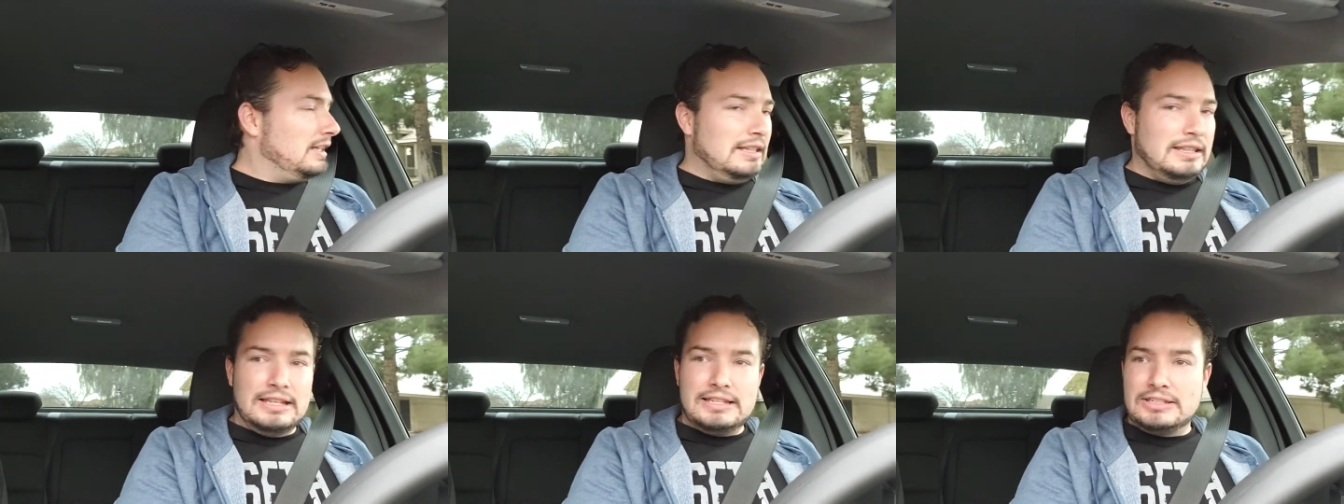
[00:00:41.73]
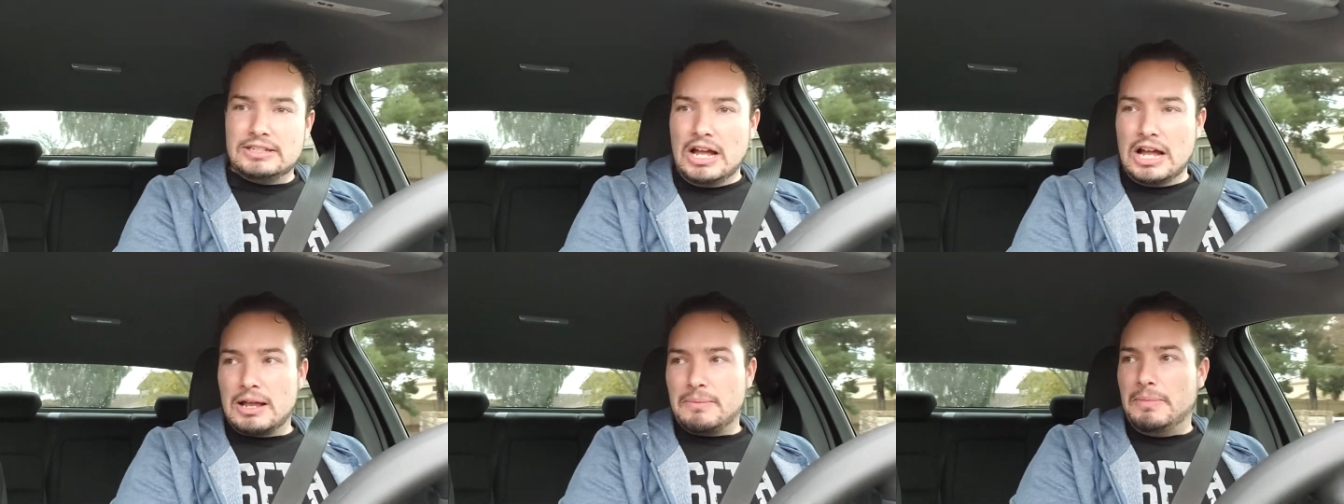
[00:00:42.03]

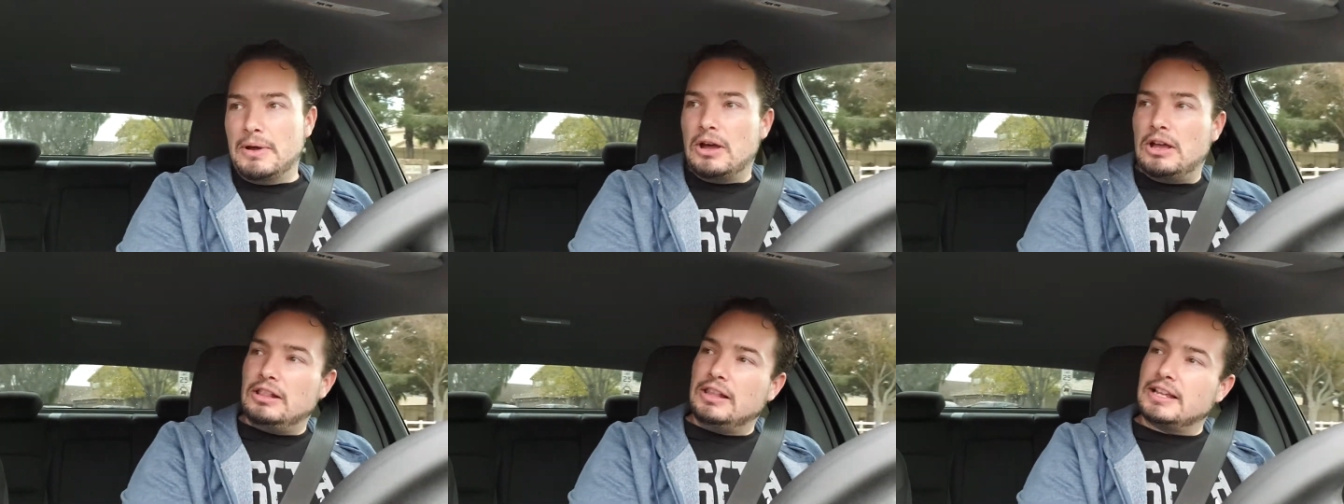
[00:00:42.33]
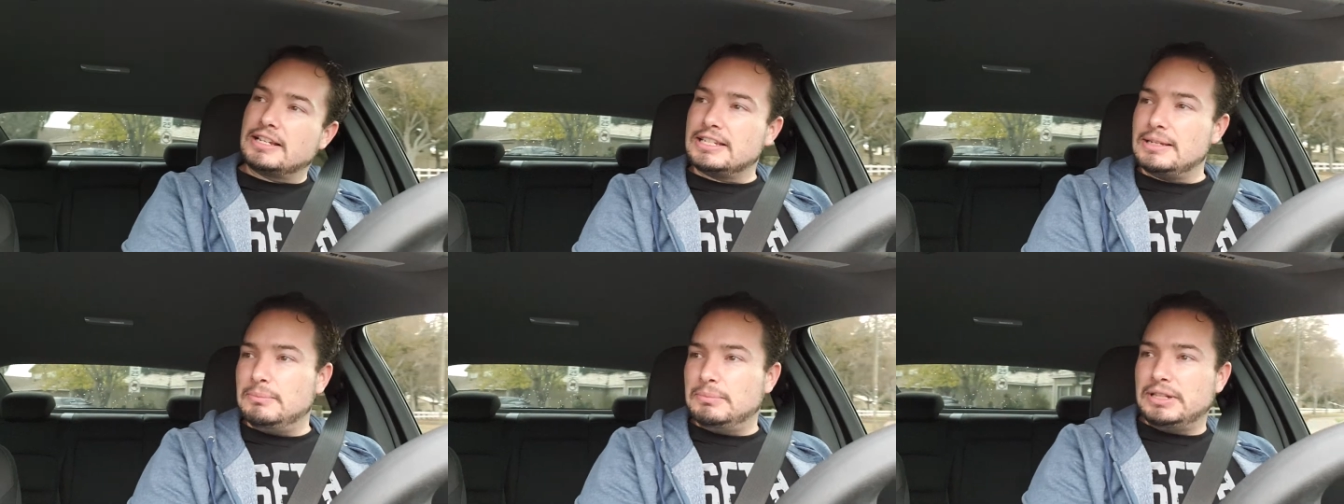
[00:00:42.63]
Let's talk about
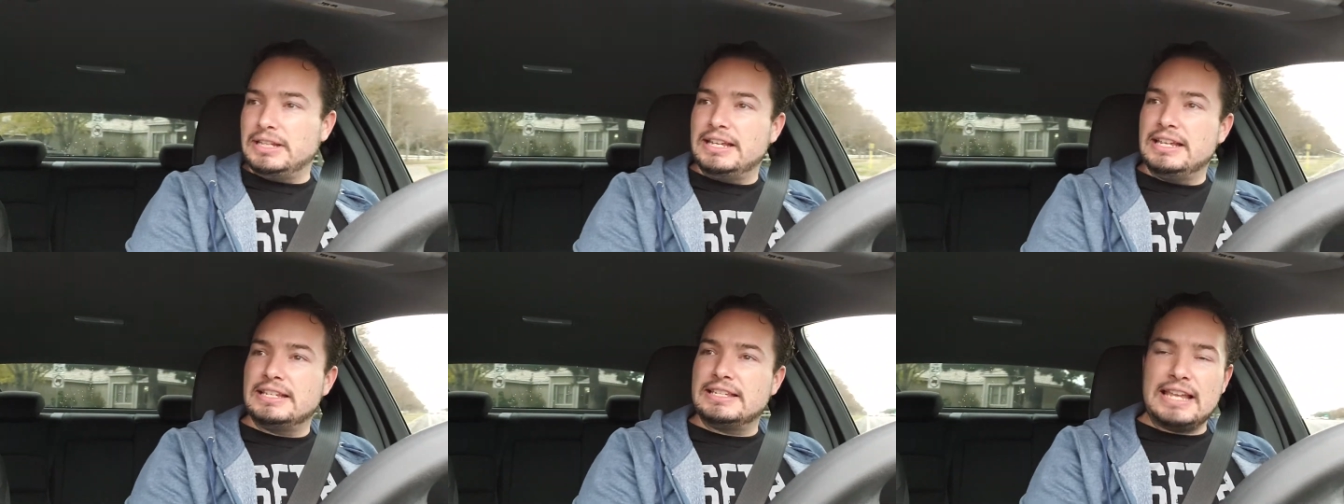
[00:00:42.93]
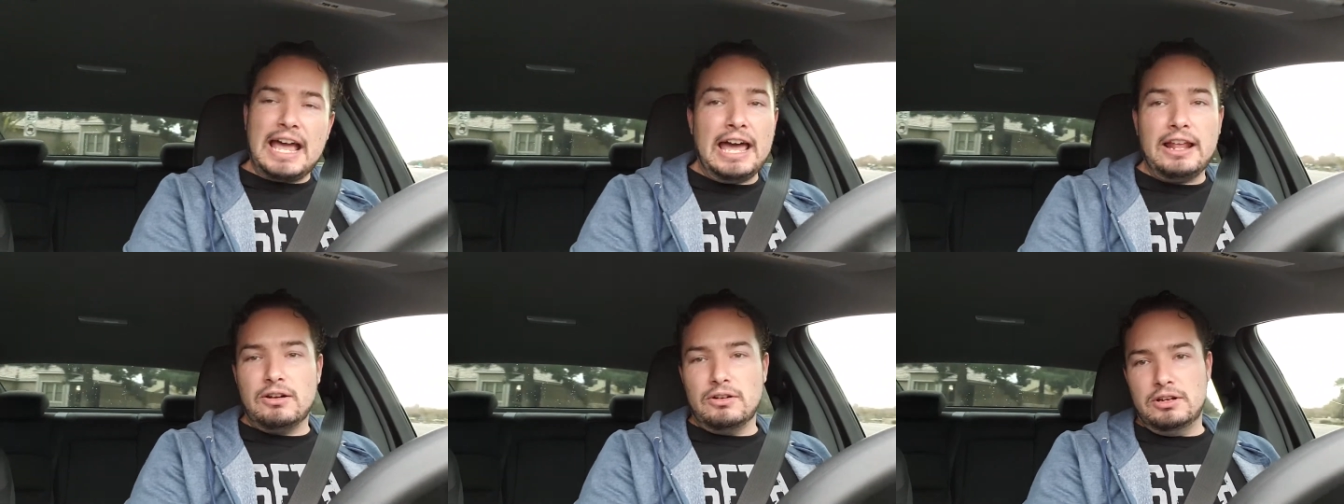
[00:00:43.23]
Alexa
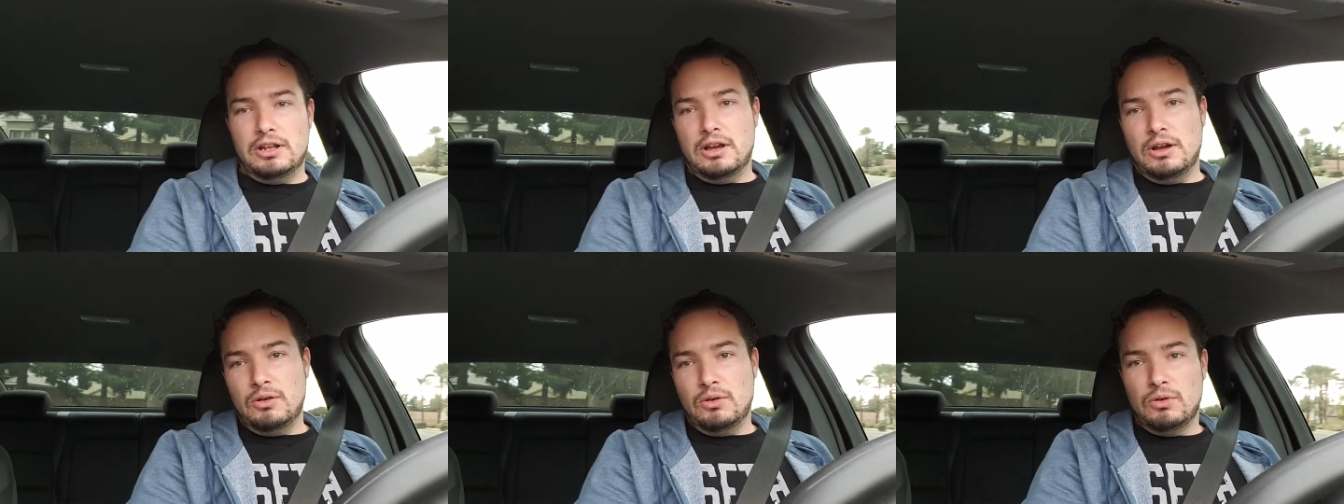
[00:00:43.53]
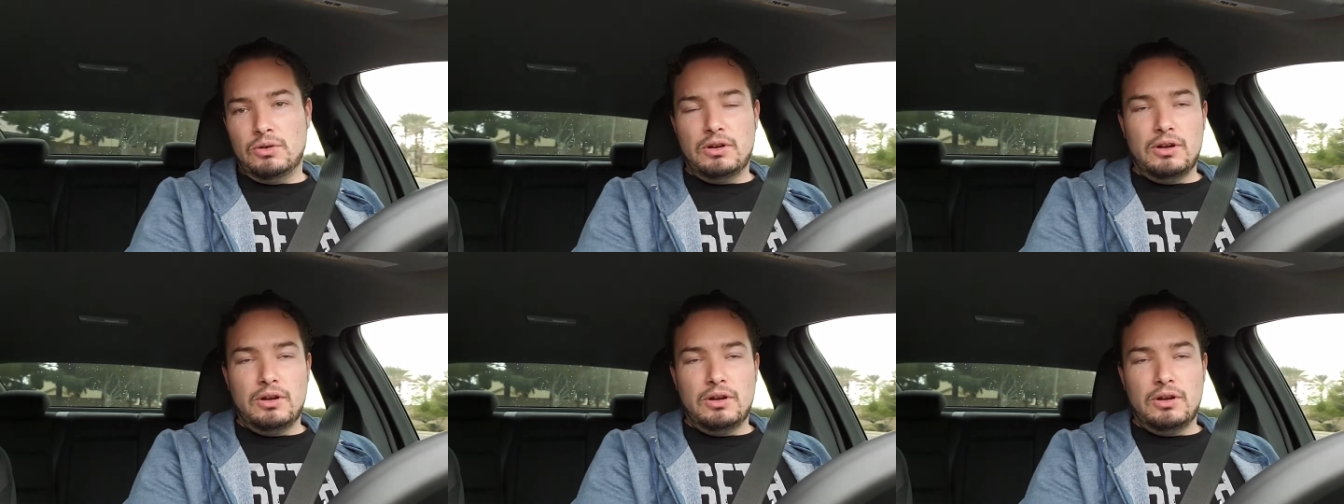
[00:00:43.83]
Bliss. I don't know.